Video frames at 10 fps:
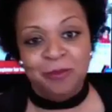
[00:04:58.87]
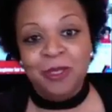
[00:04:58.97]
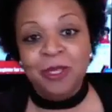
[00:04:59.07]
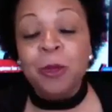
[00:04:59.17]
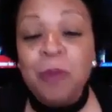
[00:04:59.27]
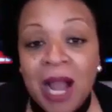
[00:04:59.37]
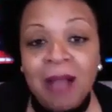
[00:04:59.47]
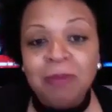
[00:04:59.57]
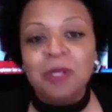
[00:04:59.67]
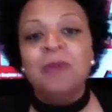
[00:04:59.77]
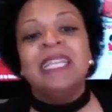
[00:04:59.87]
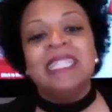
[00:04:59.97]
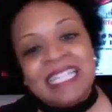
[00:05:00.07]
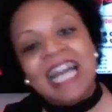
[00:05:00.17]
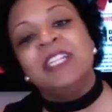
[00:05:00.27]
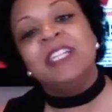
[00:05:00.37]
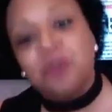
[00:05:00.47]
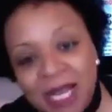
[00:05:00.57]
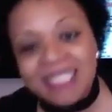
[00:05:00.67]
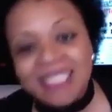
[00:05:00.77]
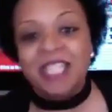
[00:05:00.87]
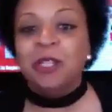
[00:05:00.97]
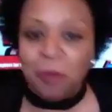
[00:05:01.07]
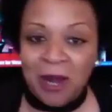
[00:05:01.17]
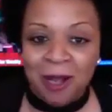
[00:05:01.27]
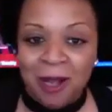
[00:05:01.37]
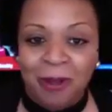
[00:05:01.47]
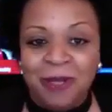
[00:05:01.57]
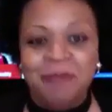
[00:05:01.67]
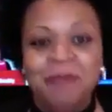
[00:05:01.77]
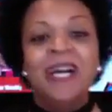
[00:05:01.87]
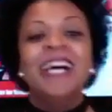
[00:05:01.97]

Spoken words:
The problem is not addressing the problem,